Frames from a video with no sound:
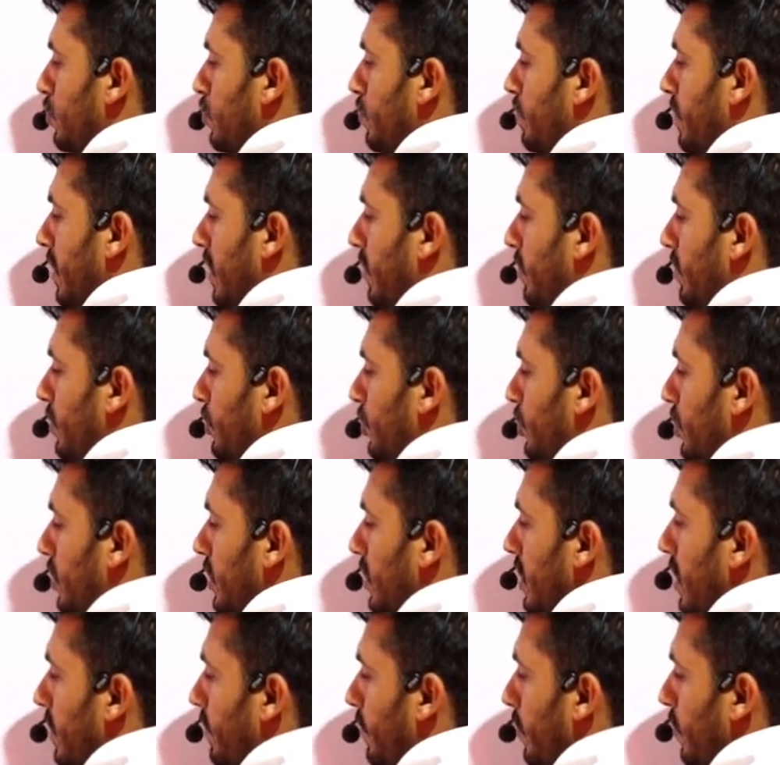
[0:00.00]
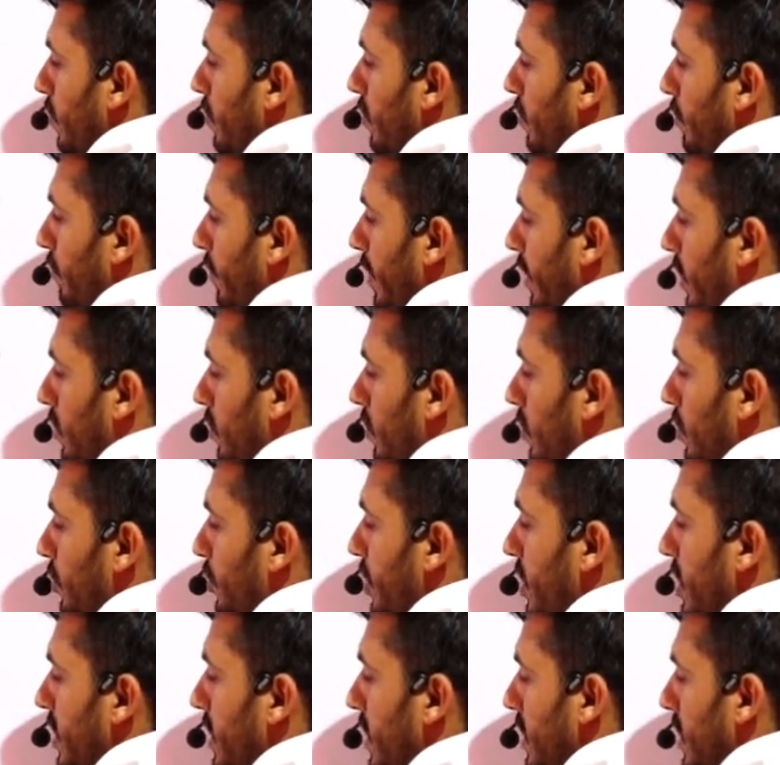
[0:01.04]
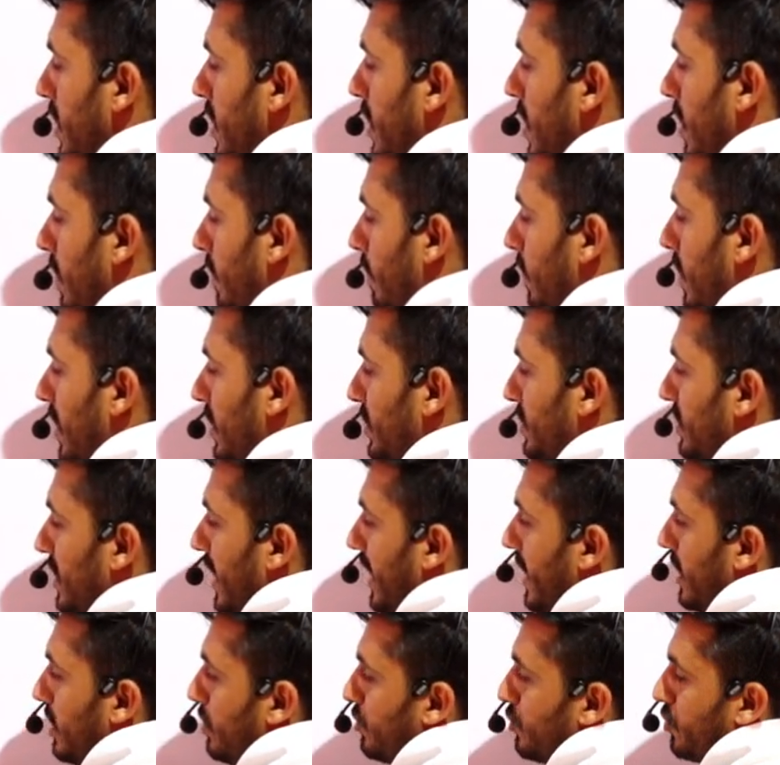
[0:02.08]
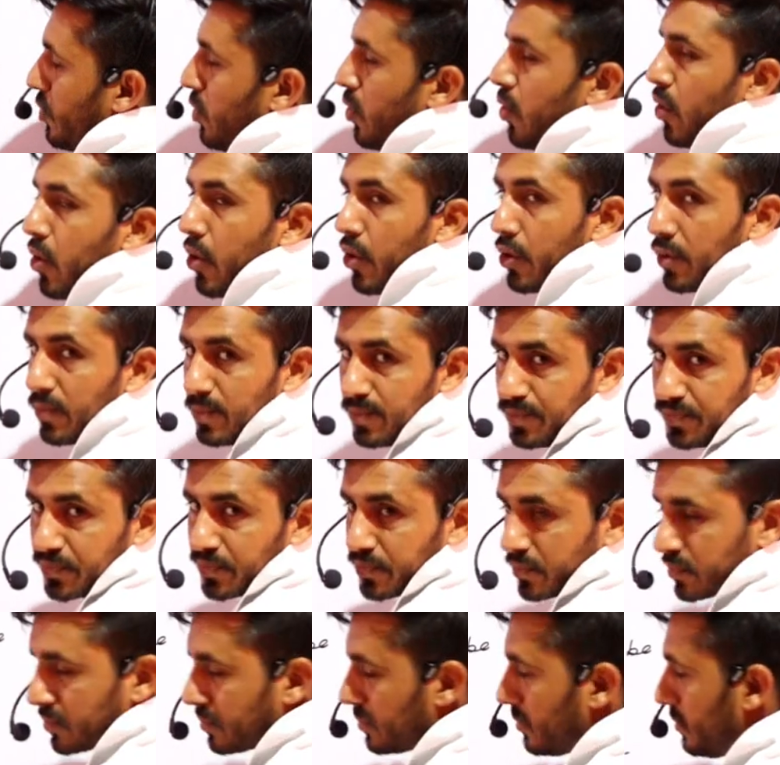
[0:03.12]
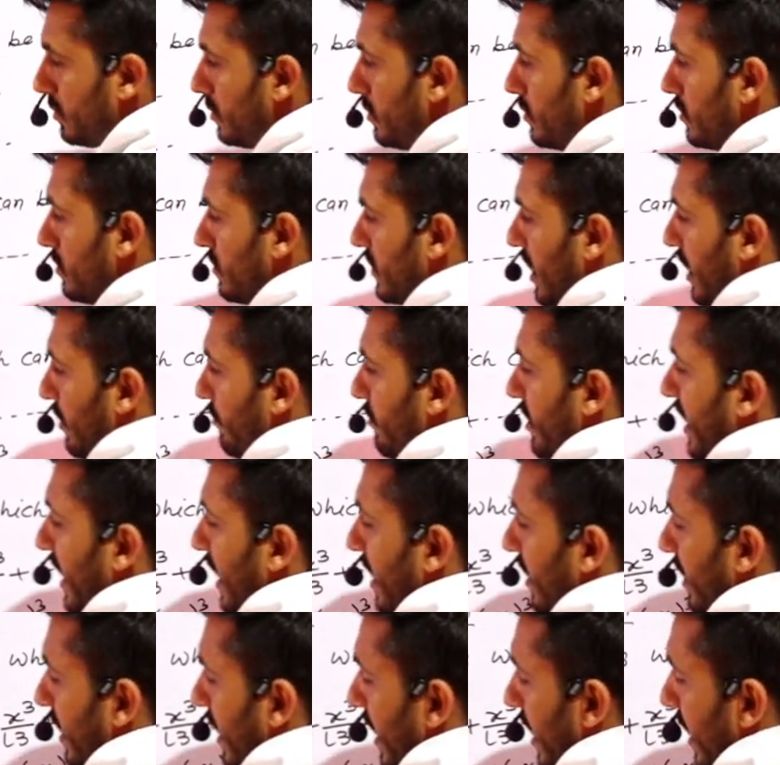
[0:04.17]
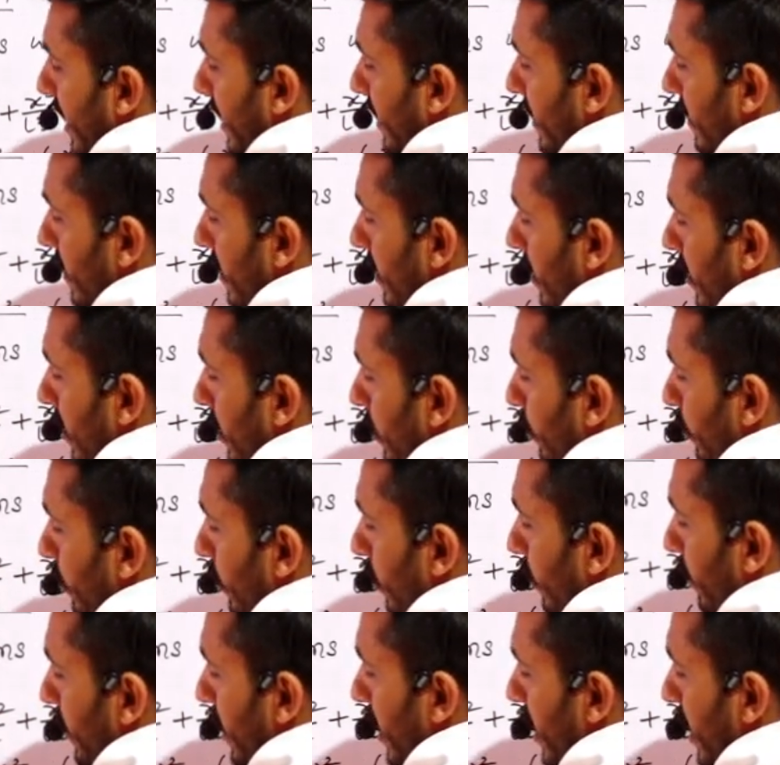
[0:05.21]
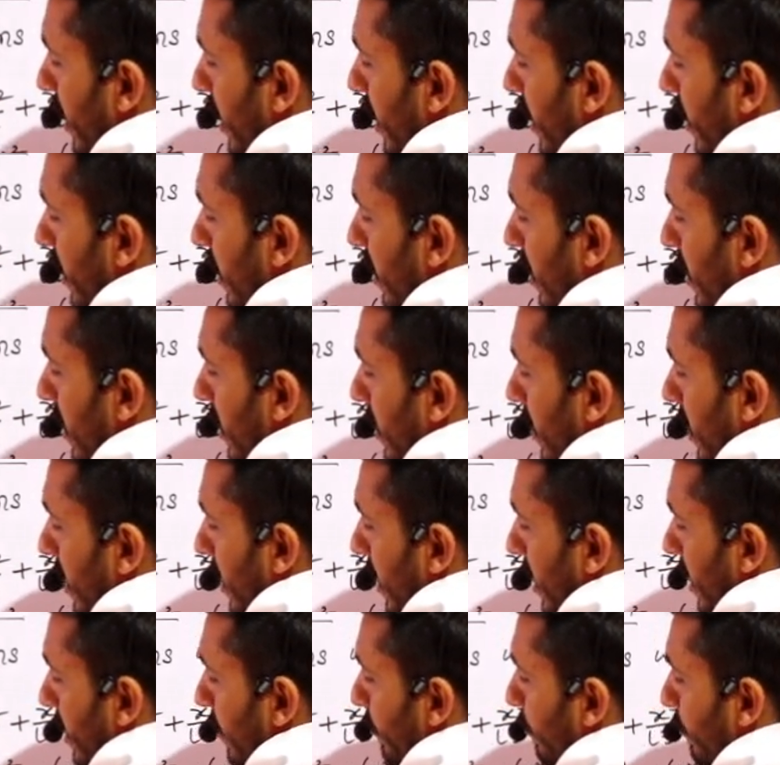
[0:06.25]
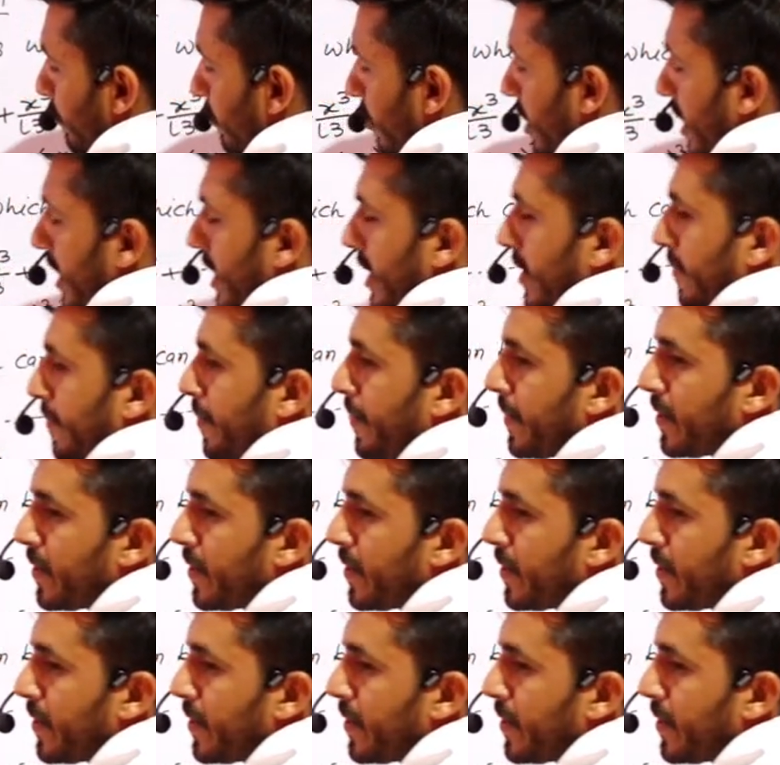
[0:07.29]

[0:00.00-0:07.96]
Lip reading: to power 3 upon factorial 3 plus and so on. And we can get from here, if we